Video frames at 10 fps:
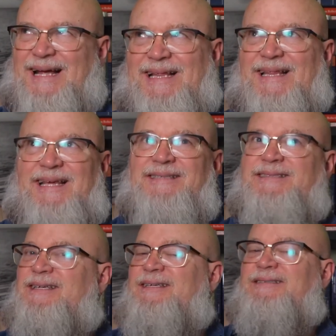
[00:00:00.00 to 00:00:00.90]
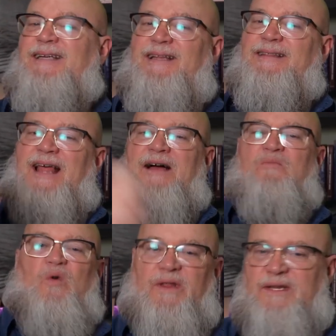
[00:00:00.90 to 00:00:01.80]
This is a lot
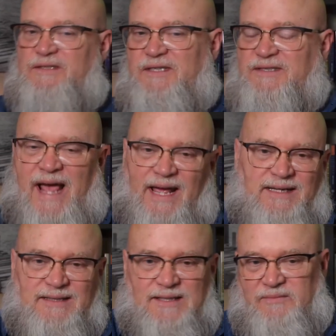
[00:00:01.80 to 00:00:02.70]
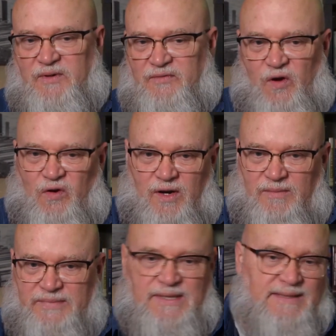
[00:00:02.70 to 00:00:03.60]
more than just handing them a phone
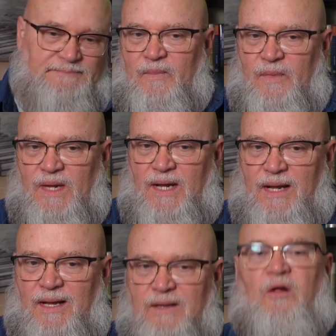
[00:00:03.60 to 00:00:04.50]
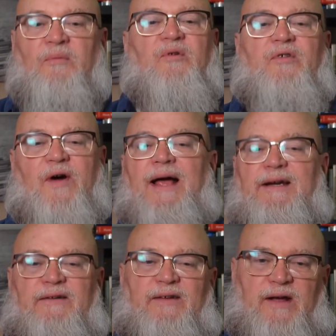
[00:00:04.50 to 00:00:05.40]
number. Global
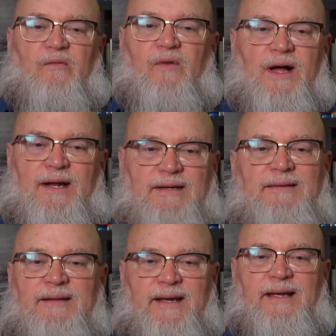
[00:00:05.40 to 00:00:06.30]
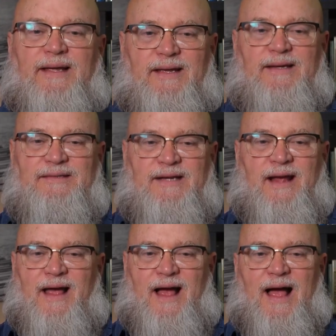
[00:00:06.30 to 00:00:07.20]
criteria 1 is
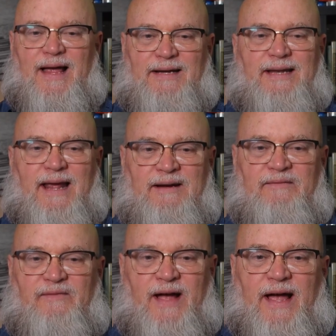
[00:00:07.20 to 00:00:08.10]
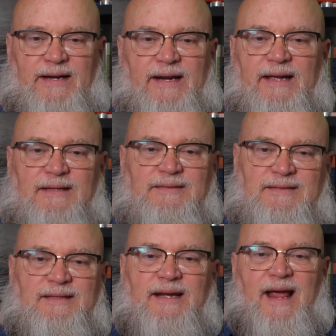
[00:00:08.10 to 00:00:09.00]
identify
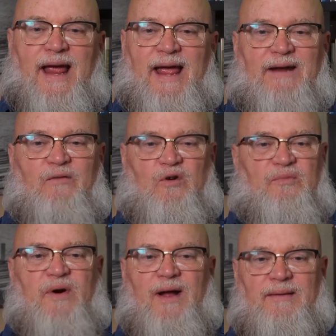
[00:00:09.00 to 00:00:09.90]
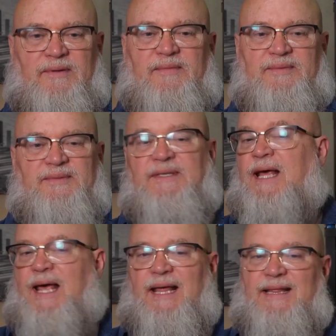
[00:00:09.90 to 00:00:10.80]
needs and/or problems
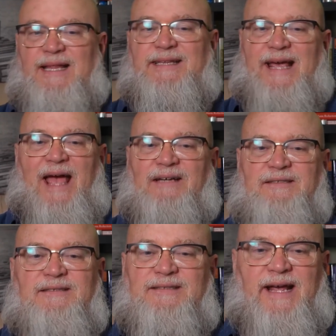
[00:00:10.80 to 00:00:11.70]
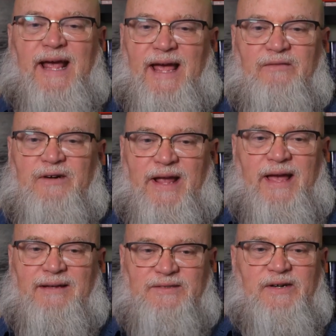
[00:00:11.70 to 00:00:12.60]
that the agency and or
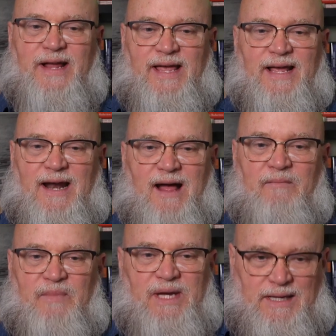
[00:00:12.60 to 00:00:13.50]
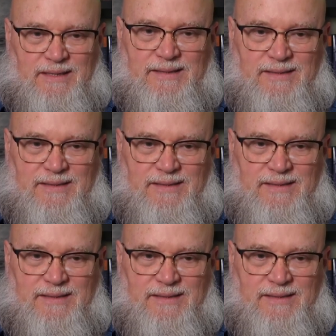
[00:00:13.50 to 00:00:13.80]
counselor cannot meet.